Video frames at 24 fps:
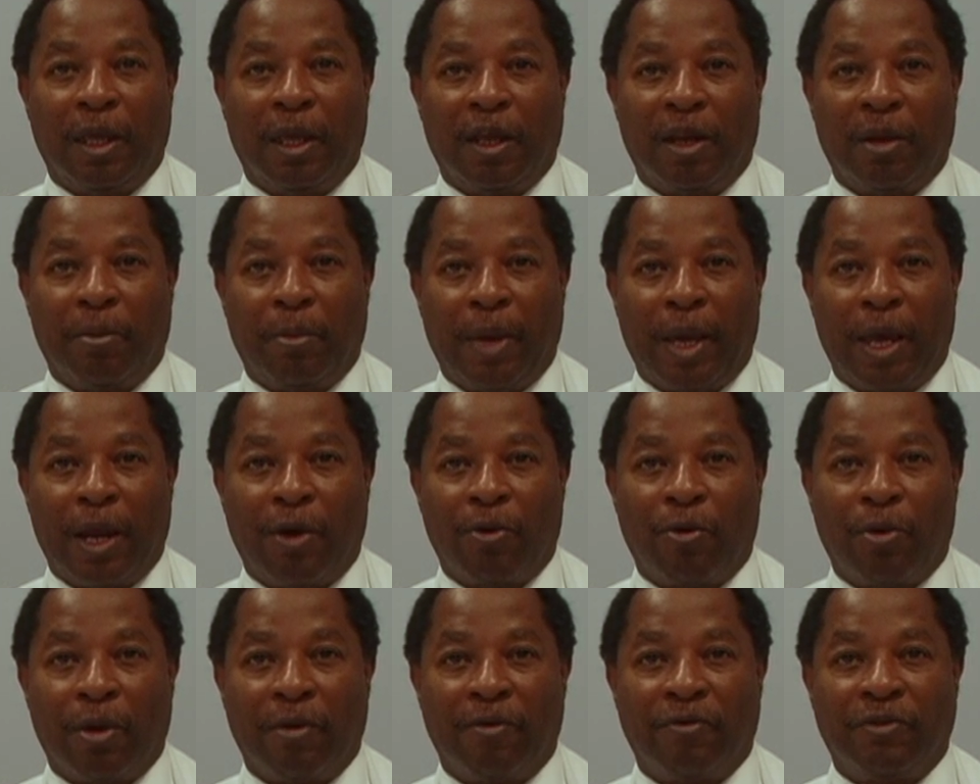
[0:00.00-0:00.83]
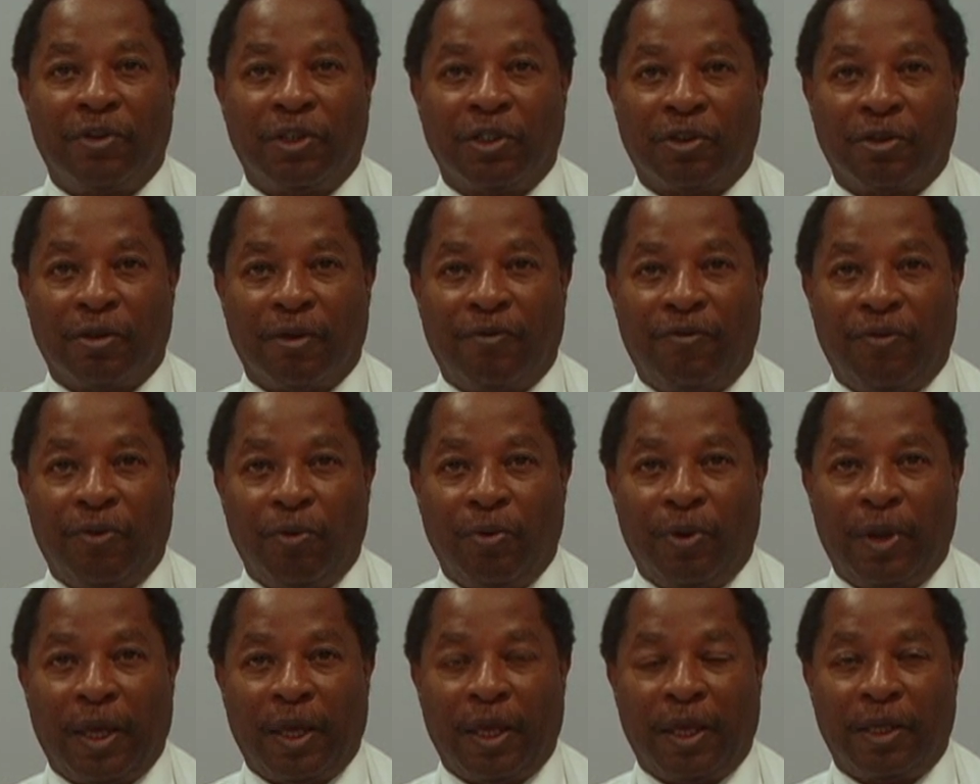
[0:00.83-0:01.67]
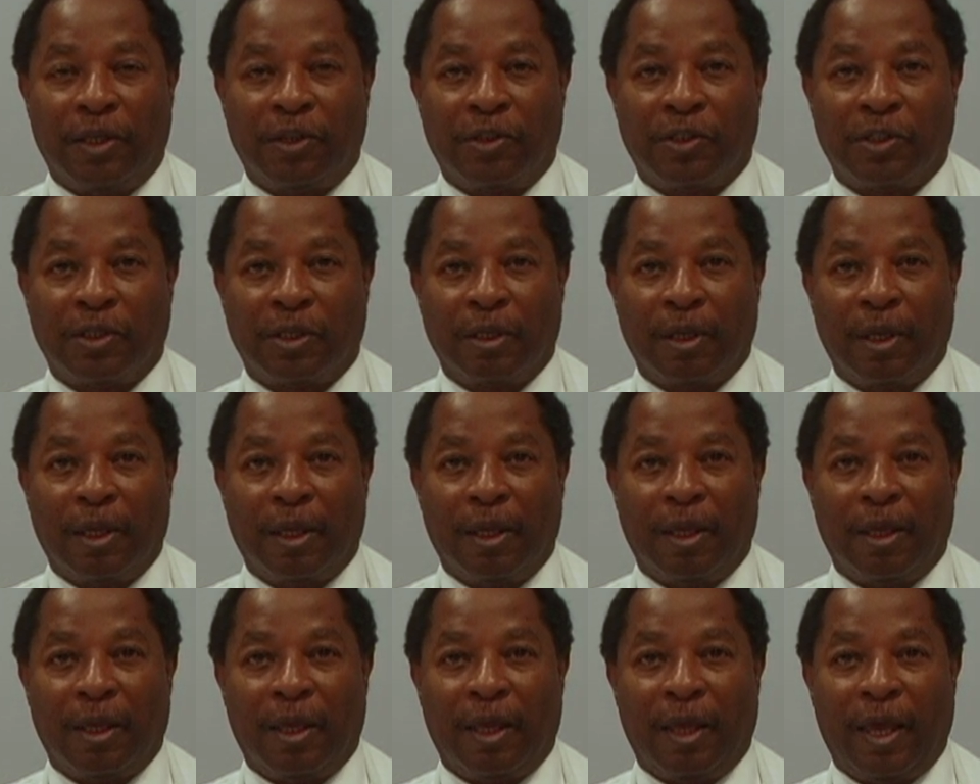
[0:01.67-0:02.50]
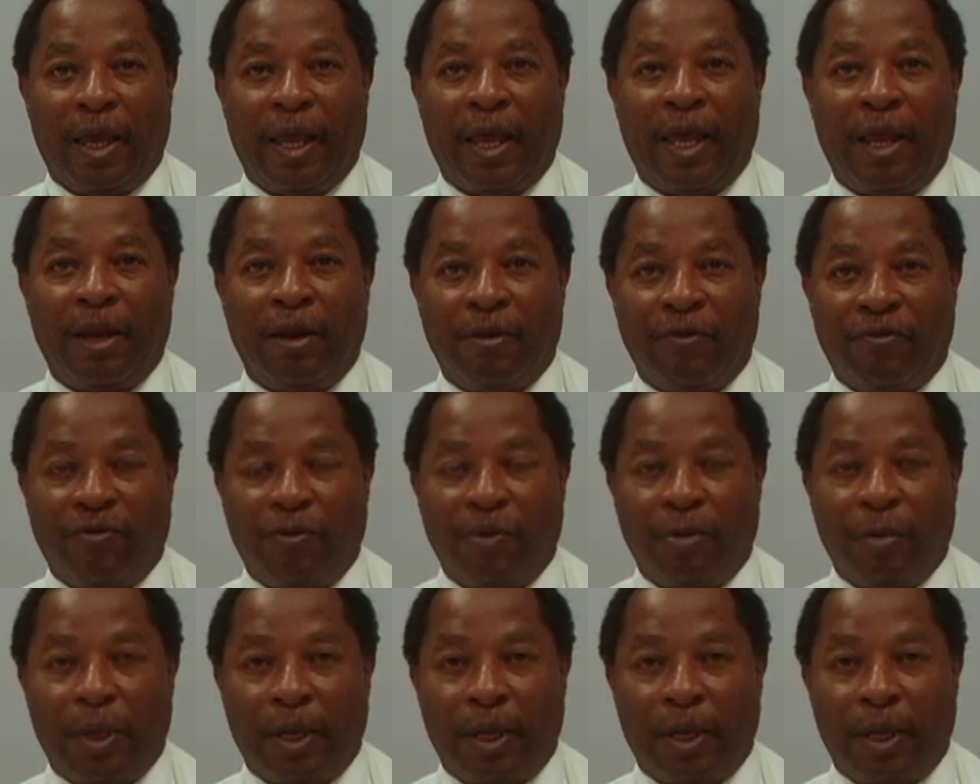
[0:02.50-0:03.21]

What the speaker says: in a matter of just a few days and a few